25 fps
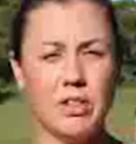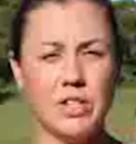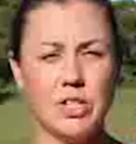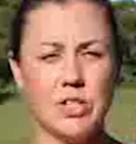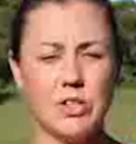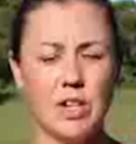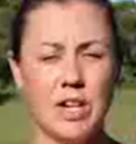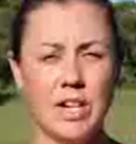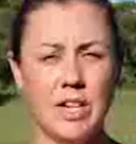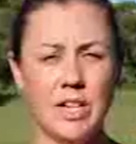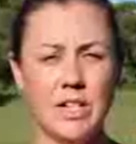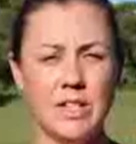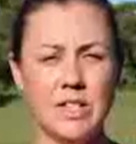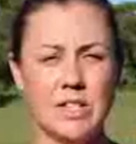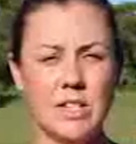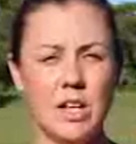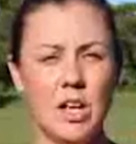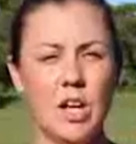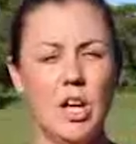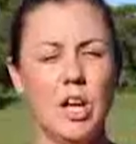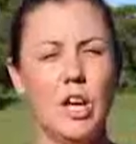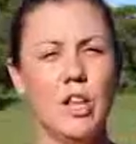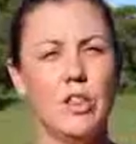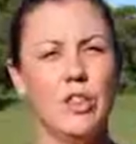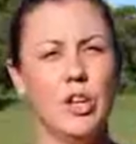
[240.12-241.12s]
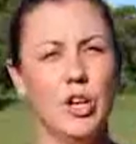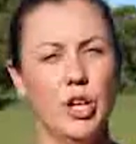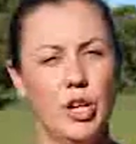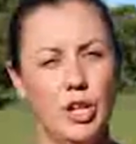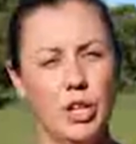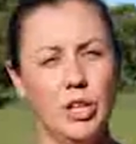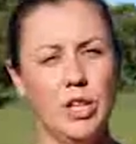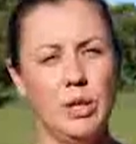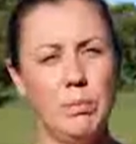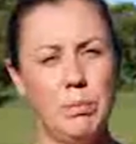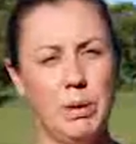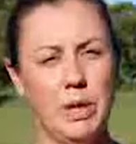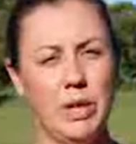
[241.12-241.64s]
Australians, the
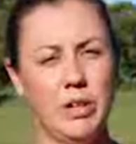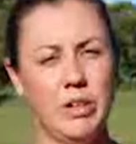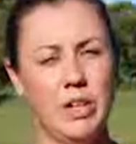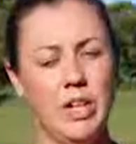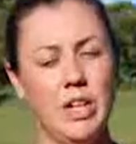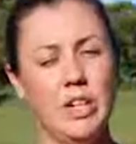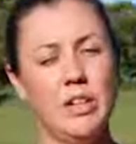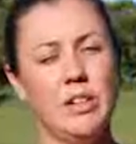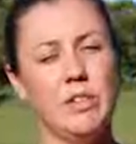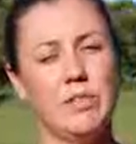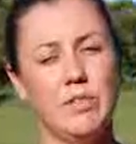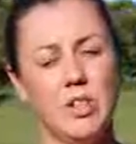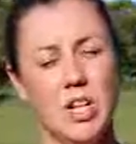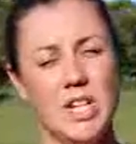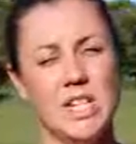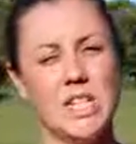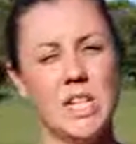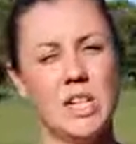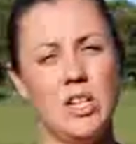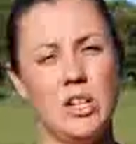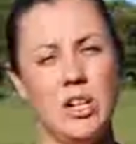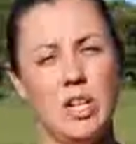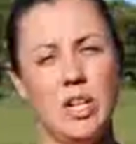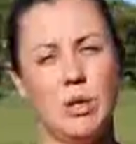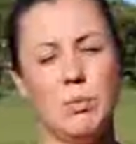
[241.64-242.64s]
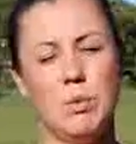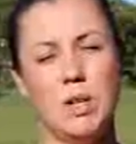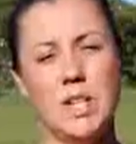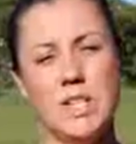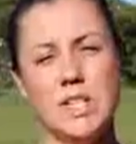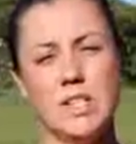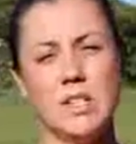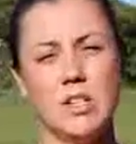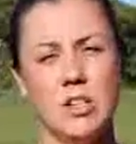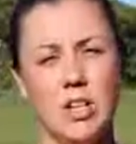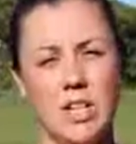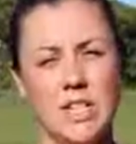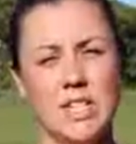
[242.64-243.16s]
early period of 1991
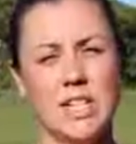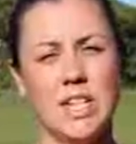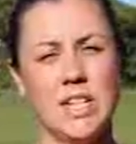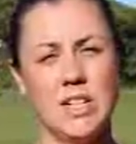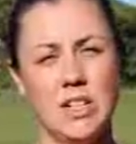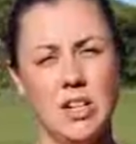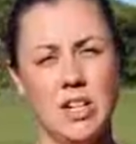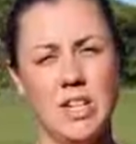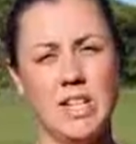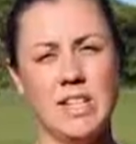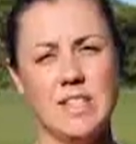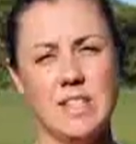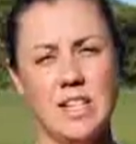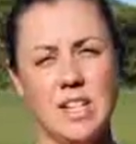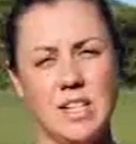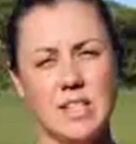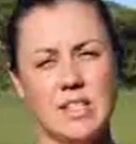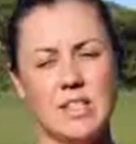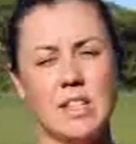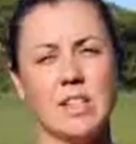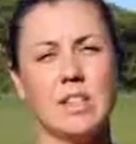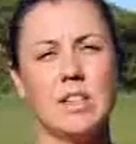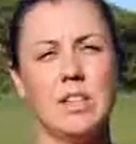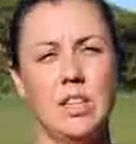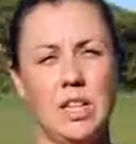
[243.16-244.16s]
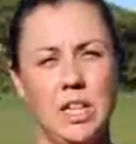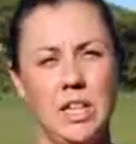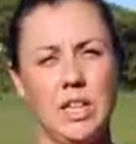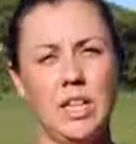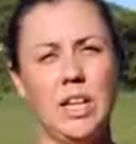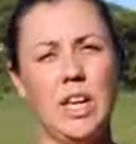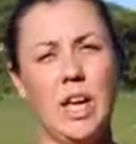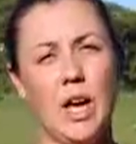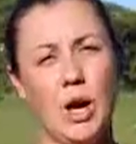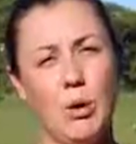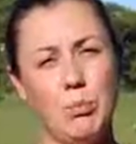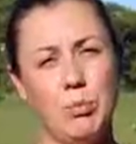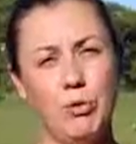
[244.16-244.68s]
to 1996
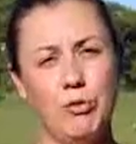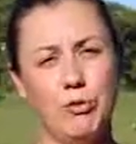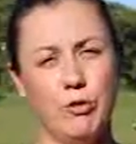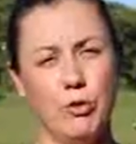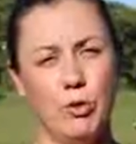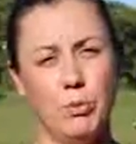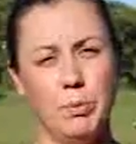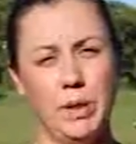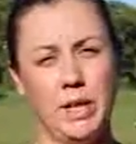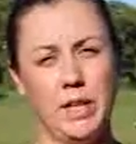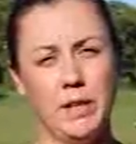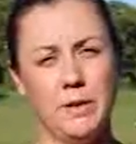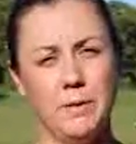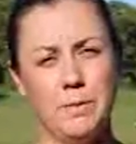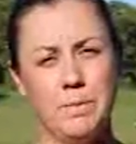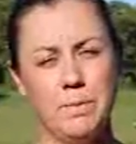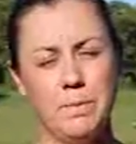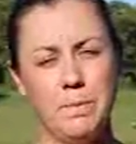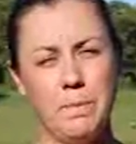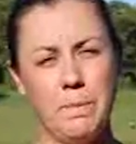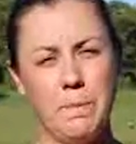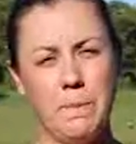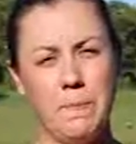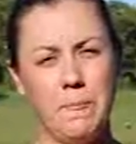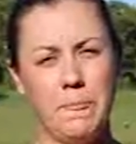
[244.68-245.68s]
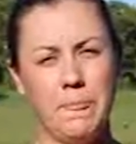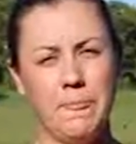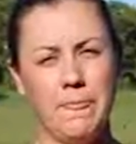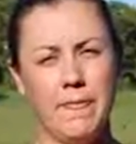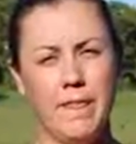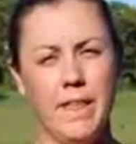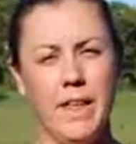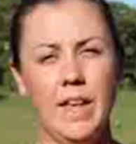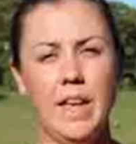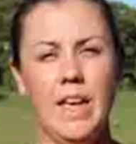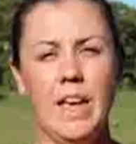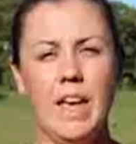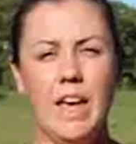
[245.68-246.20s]
clearly outperforming.
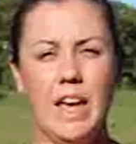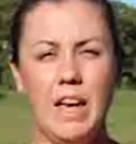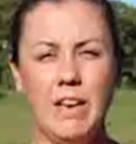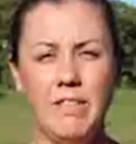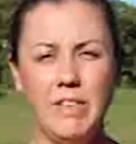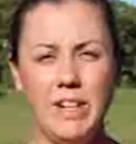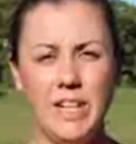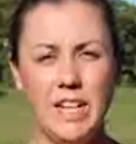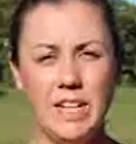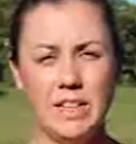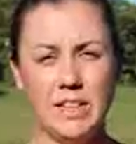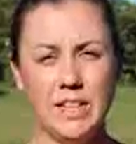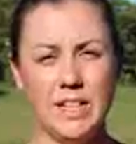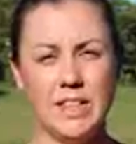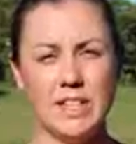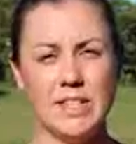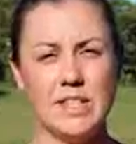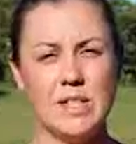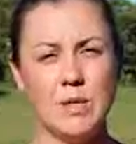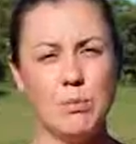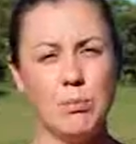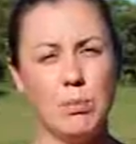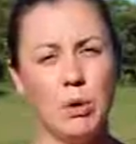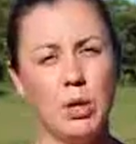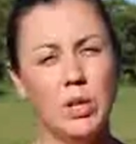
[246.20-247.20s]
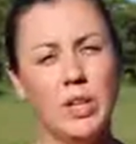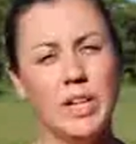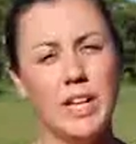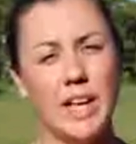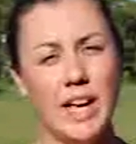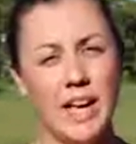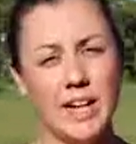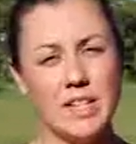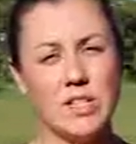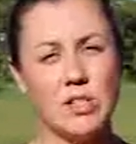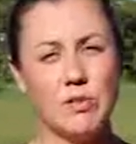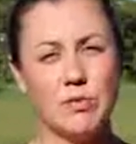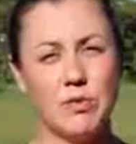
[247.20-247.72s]
Evidently, the symbolic
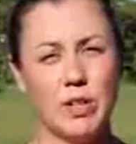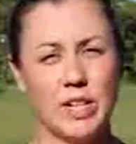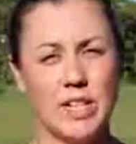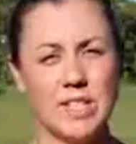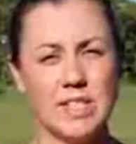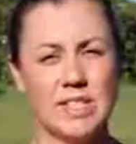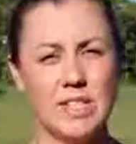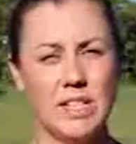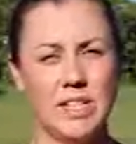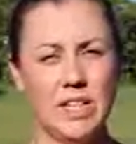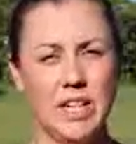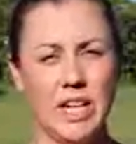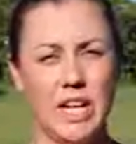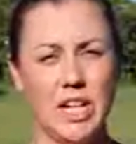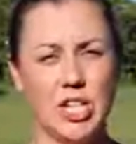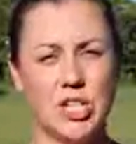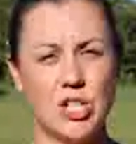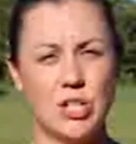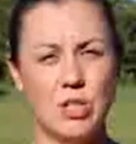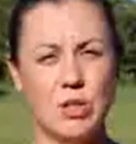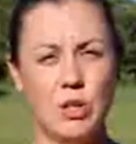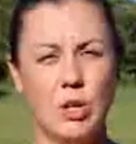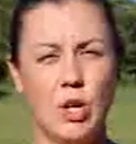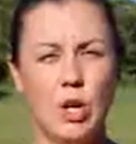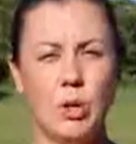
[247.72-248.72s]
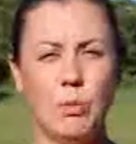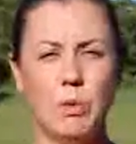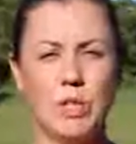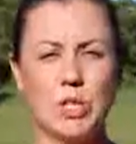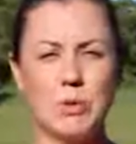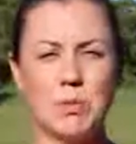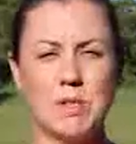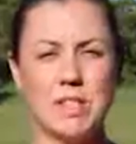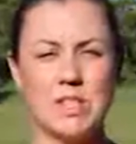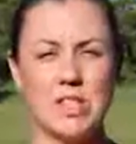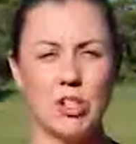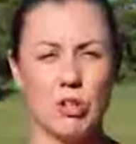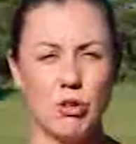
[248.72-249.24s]
act of reconciliation, which
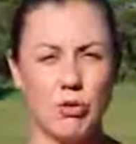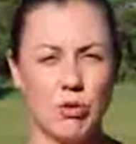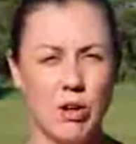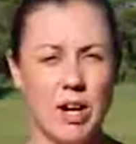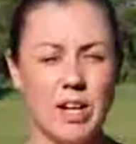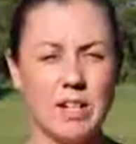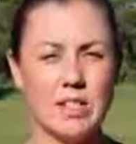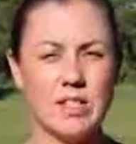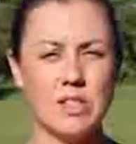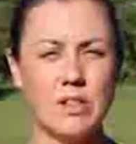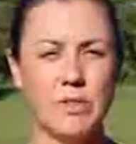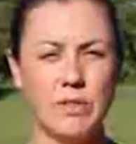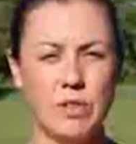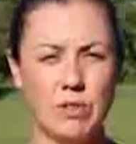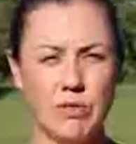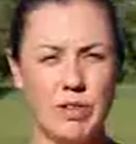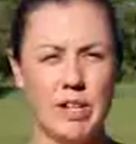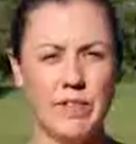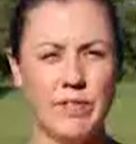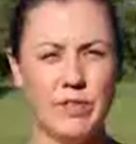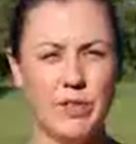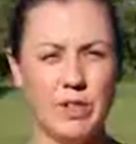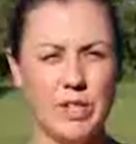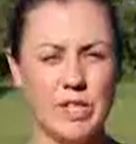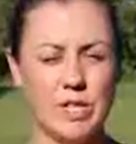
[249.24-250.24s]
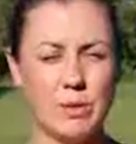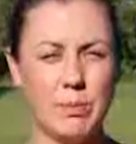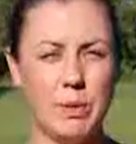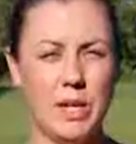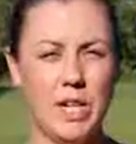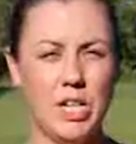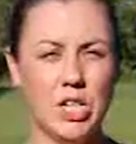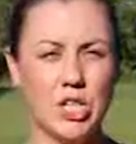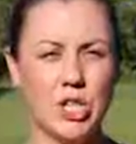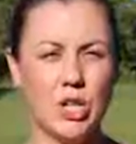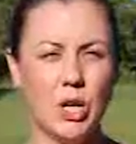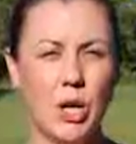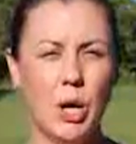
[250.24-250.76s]
was the crux of the Redfern
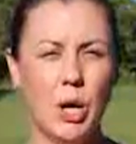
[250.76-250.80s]
speech,